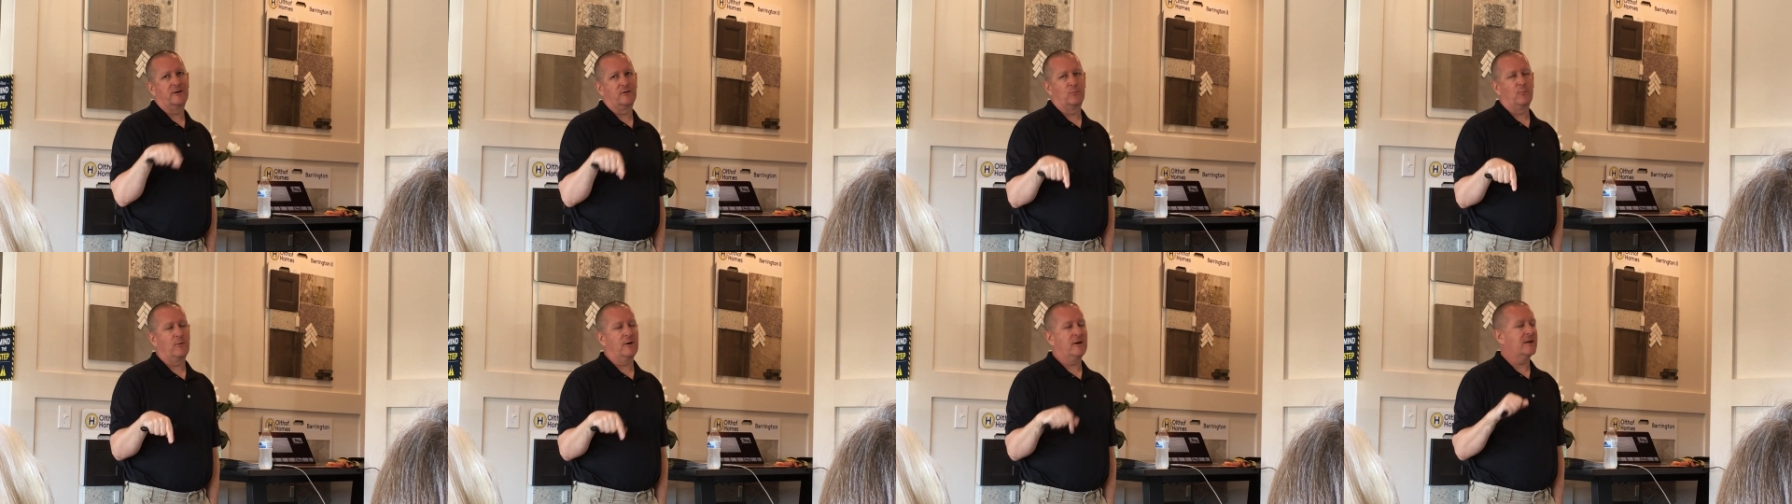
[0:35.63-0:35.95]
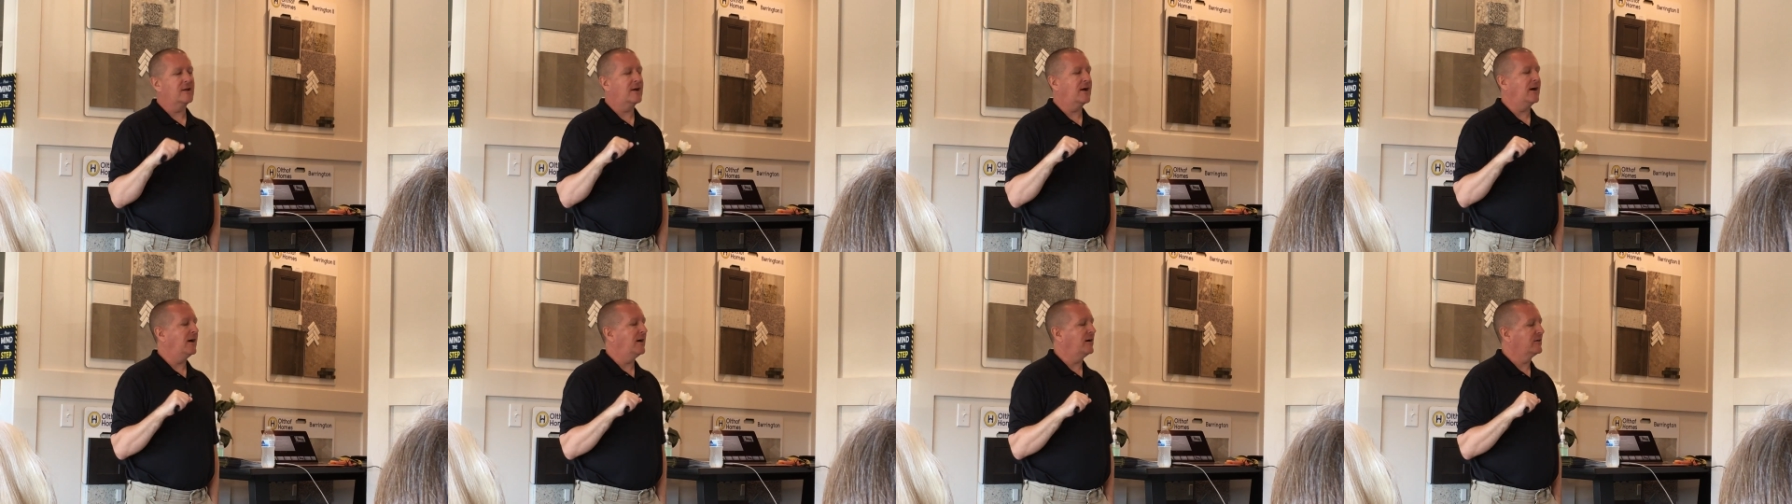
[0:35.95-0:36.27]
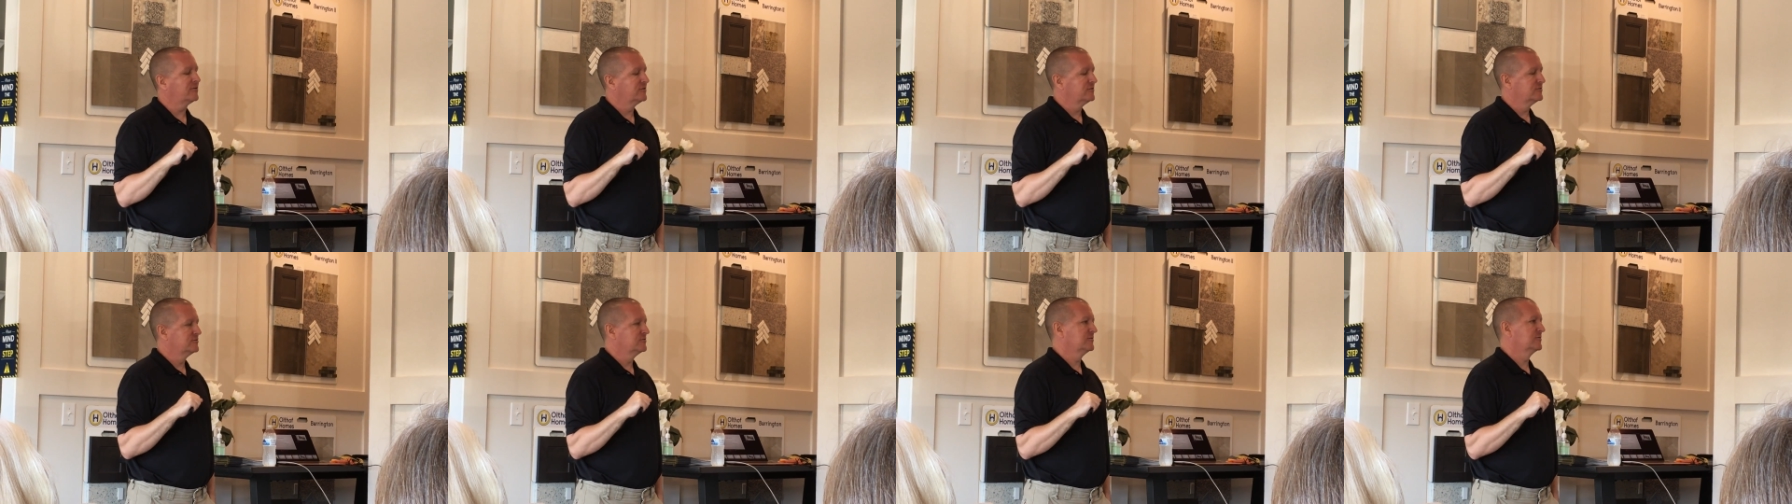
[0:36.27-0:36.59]
a ready
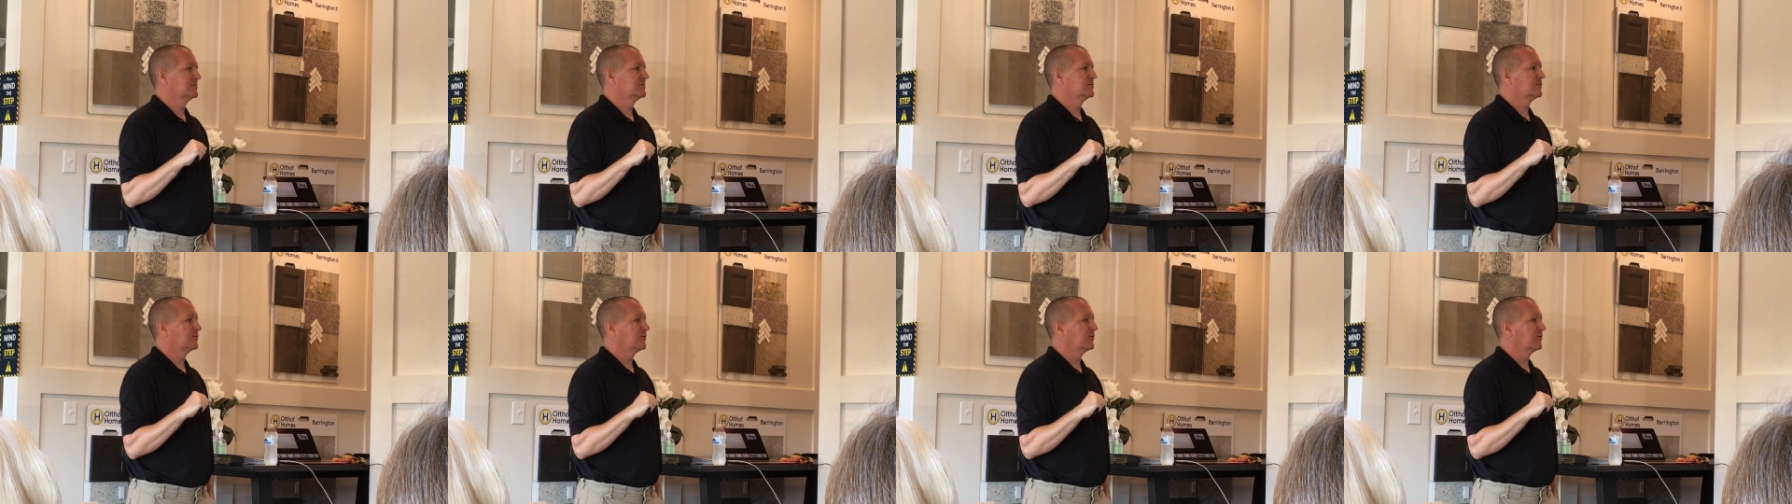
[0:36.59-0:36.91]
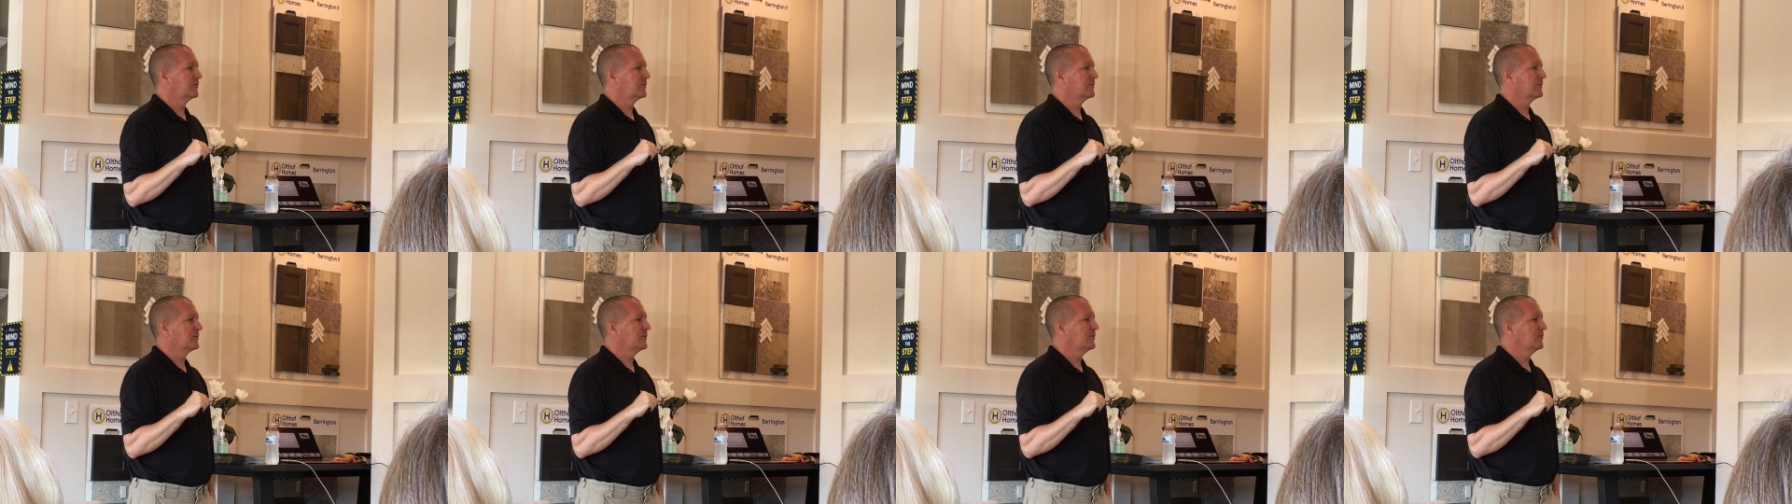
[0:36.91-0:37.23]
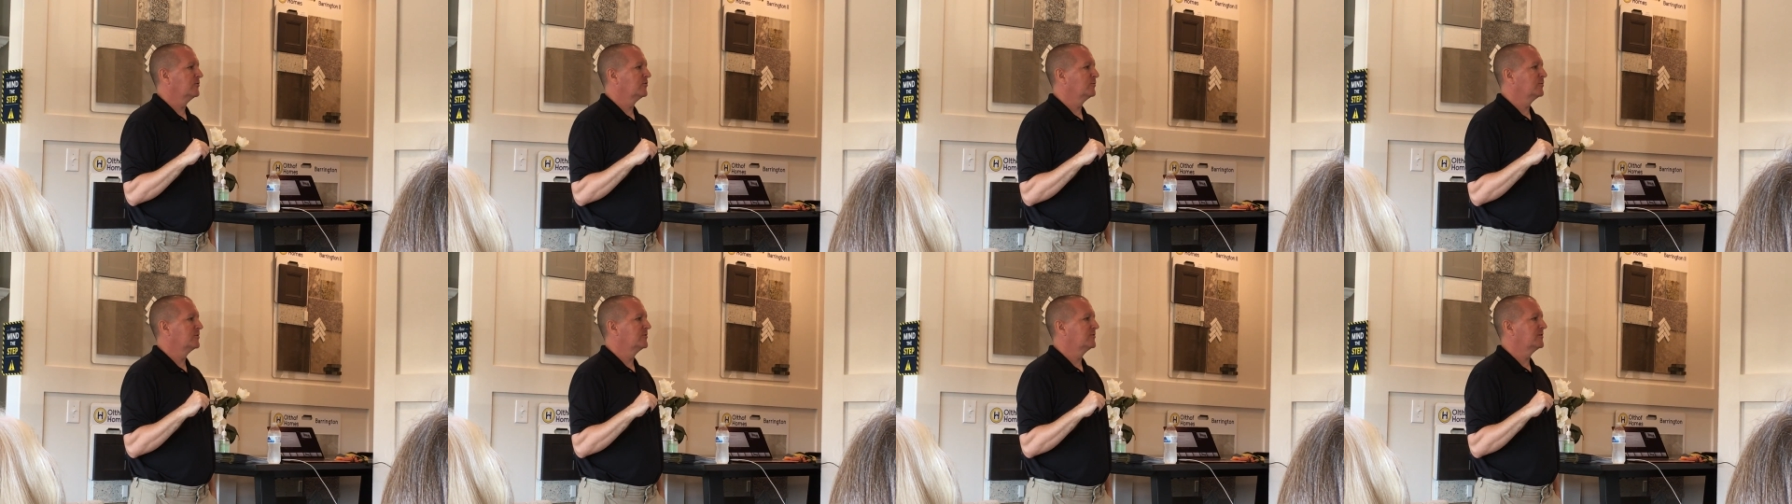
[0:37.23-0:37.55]
oxygen source for
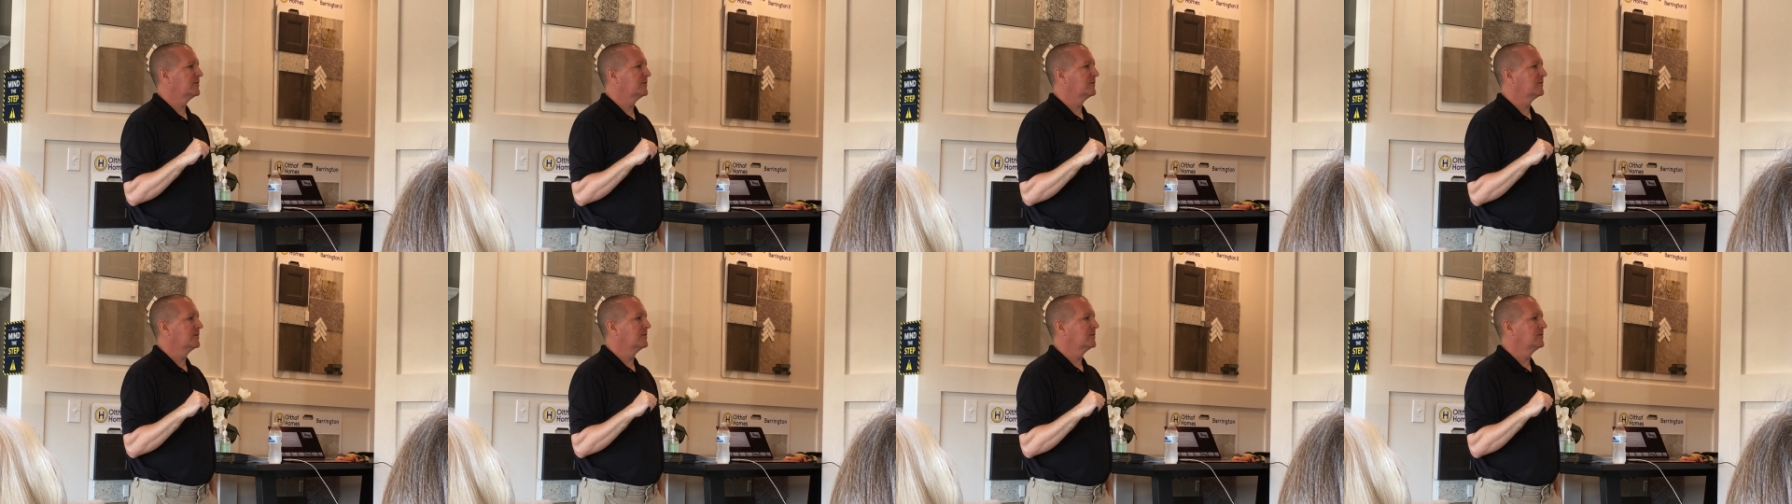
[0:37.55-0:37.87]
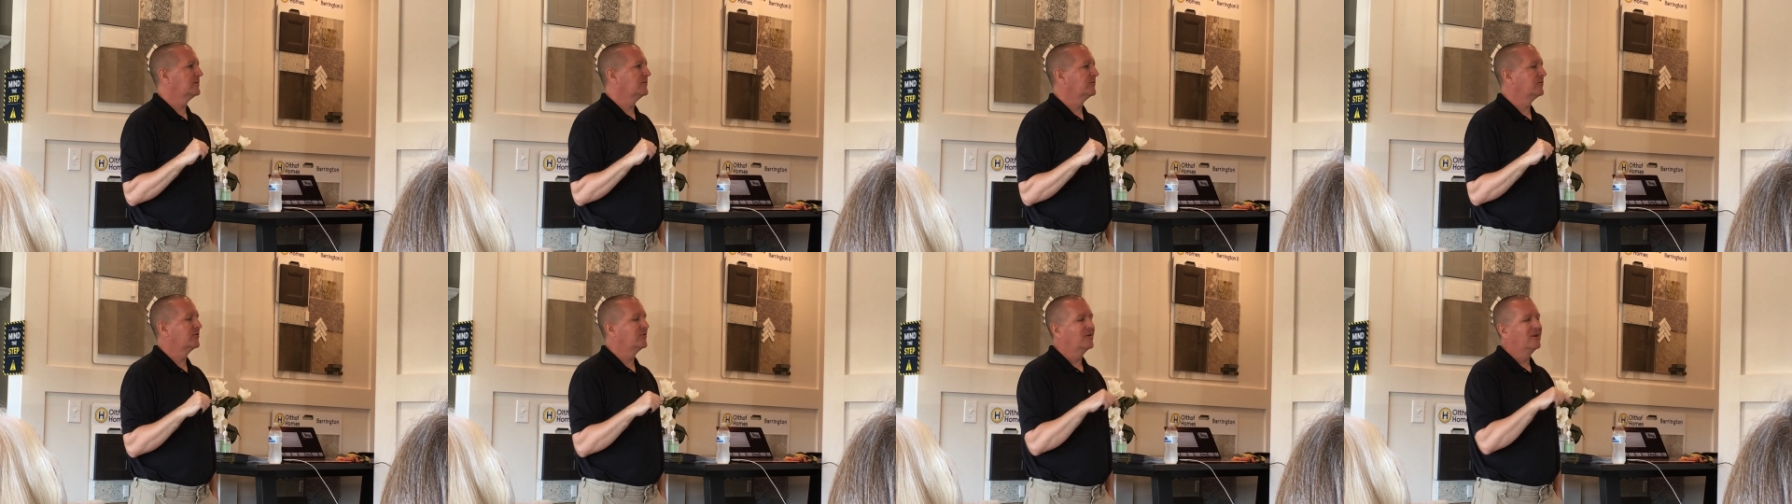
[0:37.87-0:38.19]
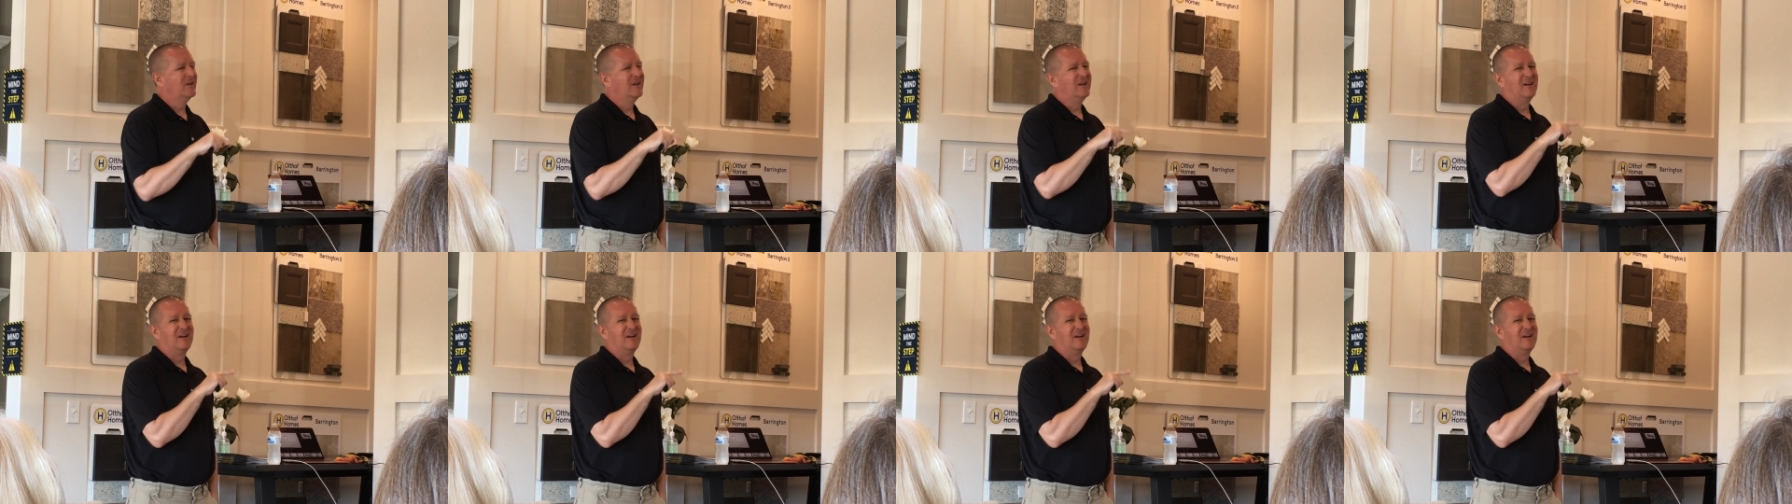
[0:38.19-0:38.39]
those materials.